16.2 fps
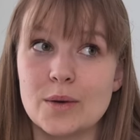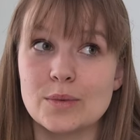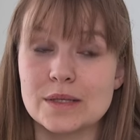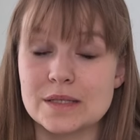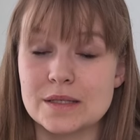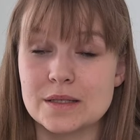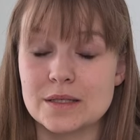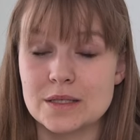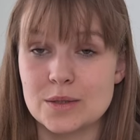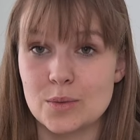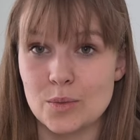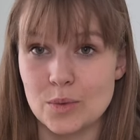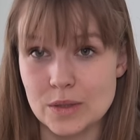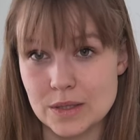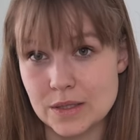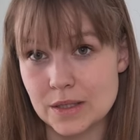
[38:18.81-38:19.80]
which
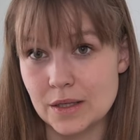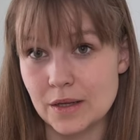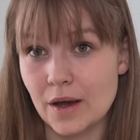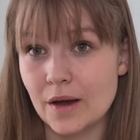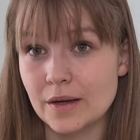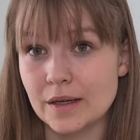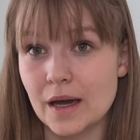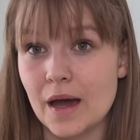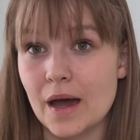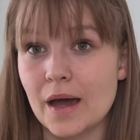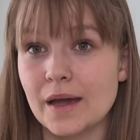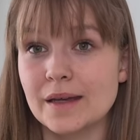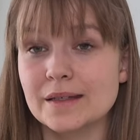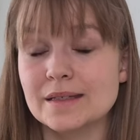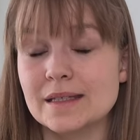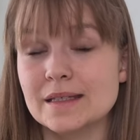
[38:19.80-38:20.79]
was the yarn
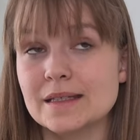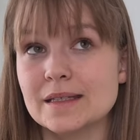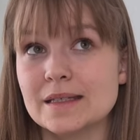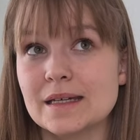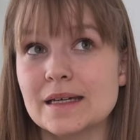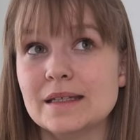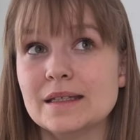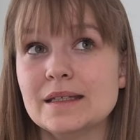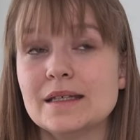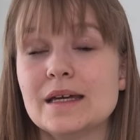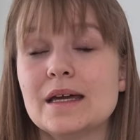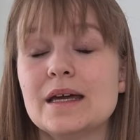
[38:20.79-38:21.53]
I knitted in.